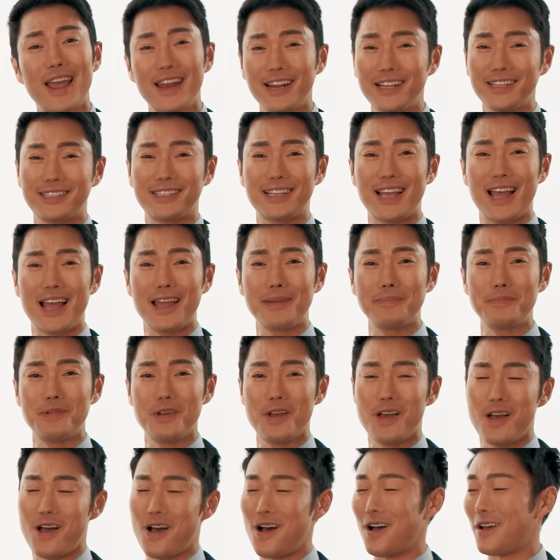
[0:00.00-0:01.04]

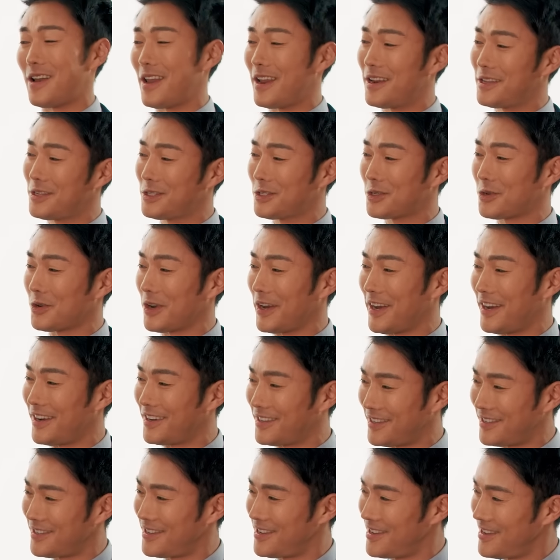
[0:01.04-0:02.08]
anytime on any screen.